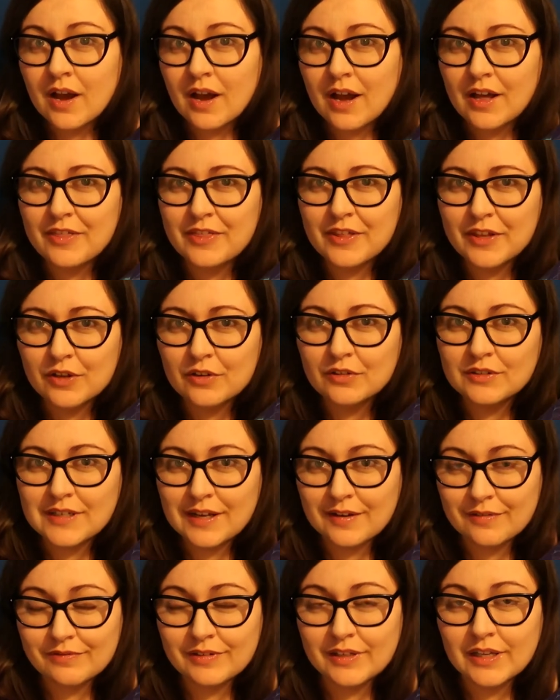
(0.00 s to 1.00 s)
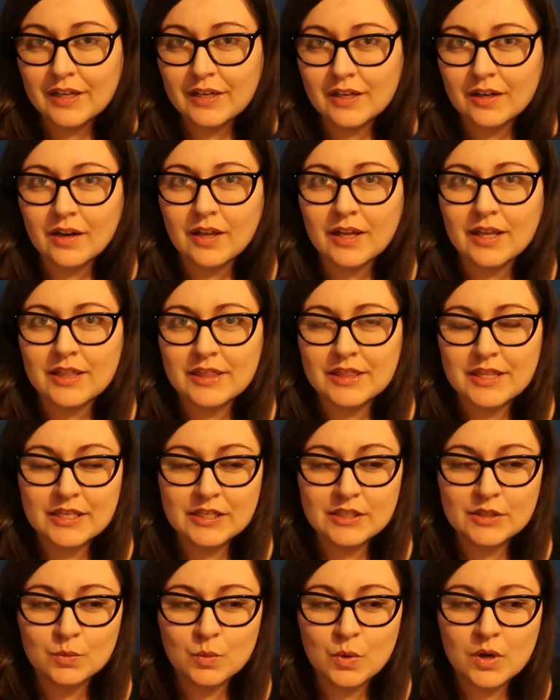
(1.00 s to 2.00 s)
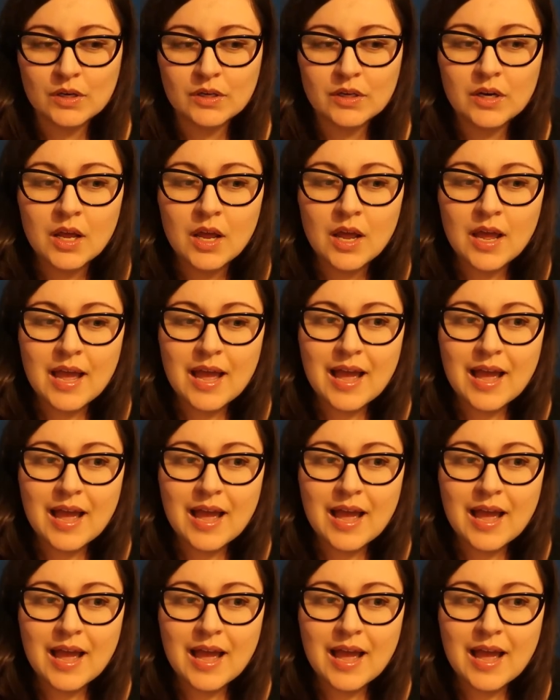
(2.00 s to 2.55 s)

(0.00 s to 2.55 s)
I think you're definitely going to like this one.